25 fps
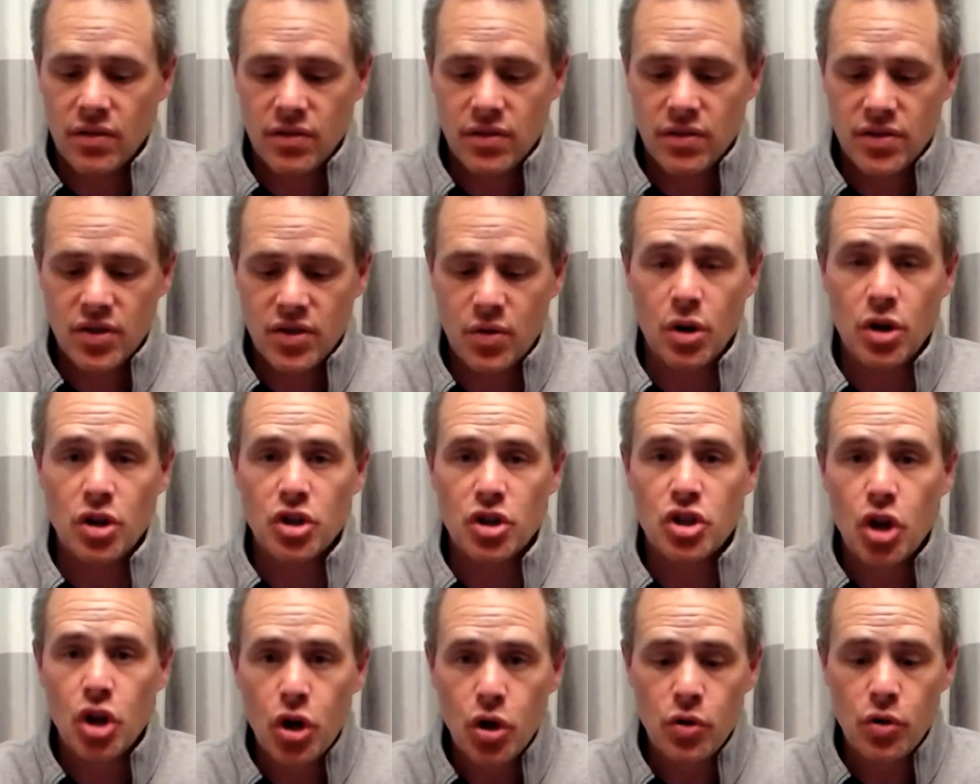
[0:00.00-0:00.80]
squirt
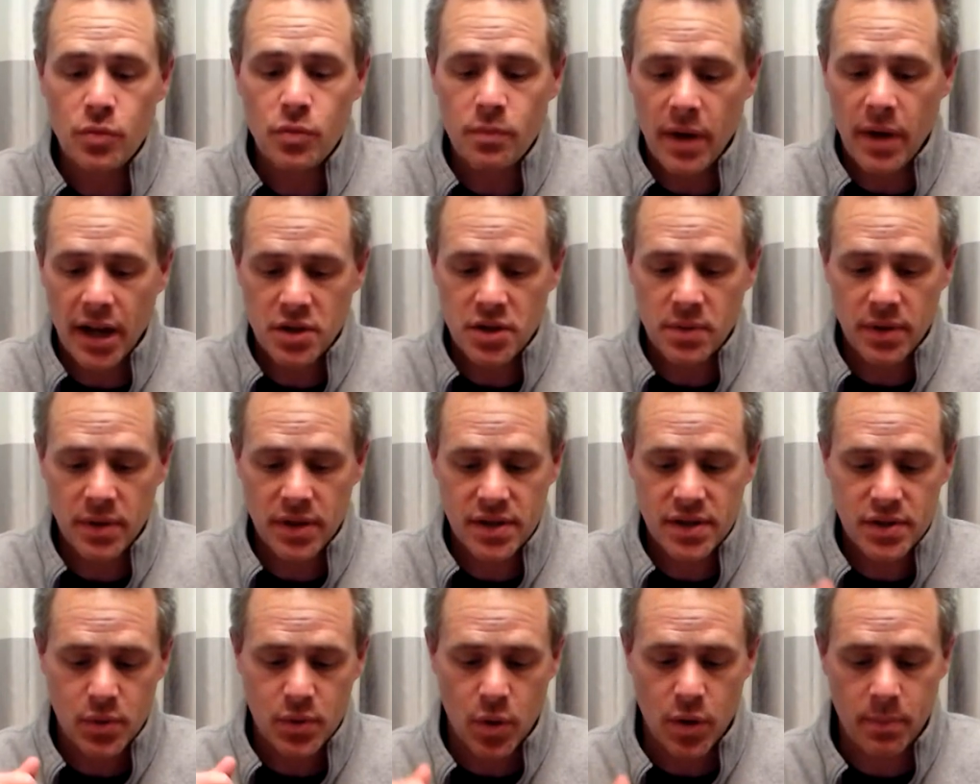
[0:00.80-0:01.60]
too much with the
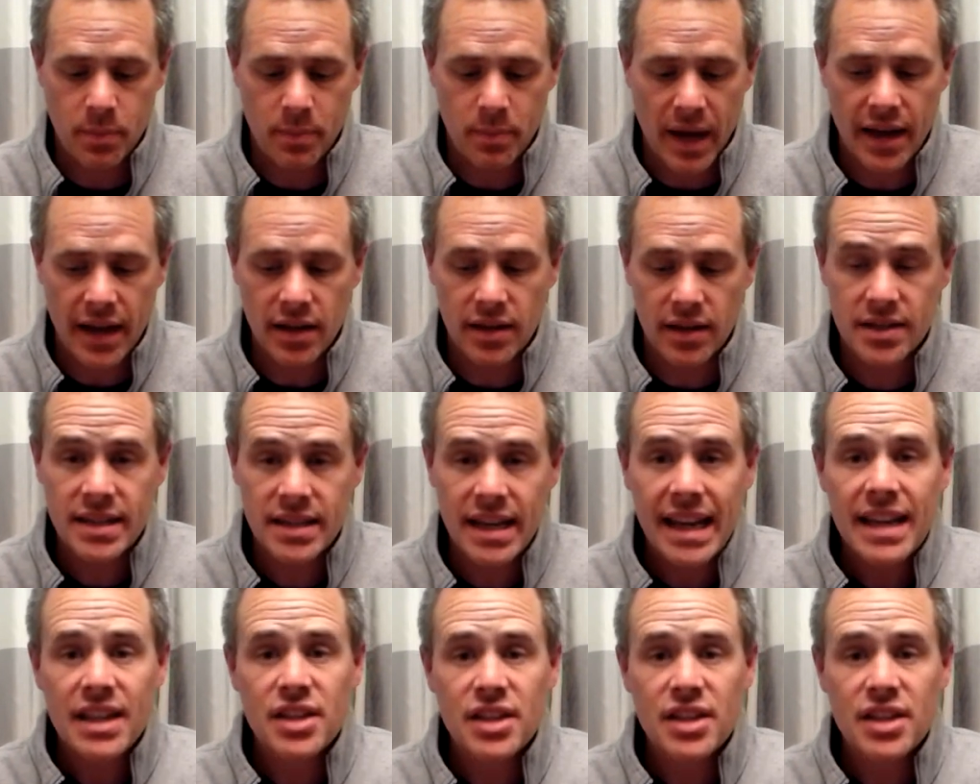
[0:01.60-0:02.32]
squirt bottles.